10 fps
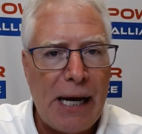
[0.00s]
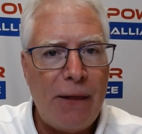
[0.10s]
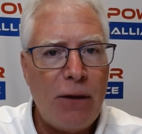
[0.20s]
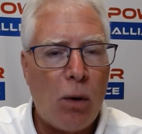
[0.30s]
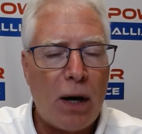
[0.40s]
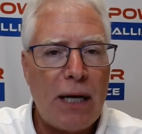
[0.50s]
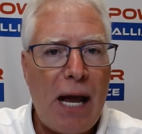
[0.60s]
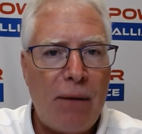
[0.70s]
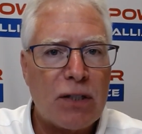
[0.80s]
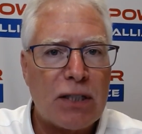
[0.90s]
And you want to
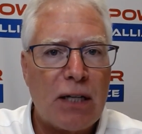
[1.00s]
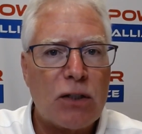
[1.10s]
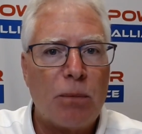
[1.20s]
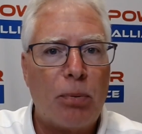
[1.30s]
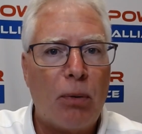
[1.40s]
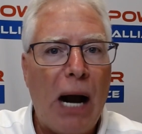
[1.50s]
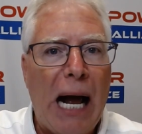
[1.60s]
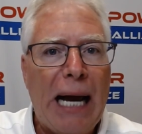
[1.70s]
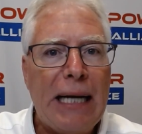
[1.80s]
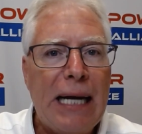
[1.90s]
have a sense of
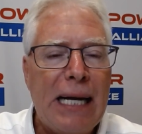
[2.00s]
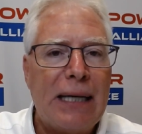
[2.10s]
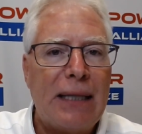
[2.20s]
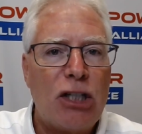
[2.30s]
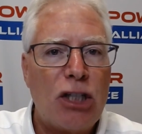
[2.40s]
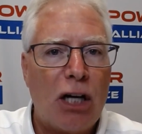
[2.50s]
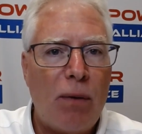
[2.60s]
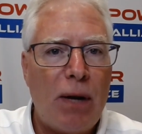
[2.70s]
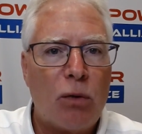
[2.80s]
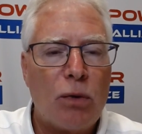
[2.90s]
pride that
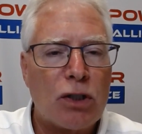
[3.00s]
generator was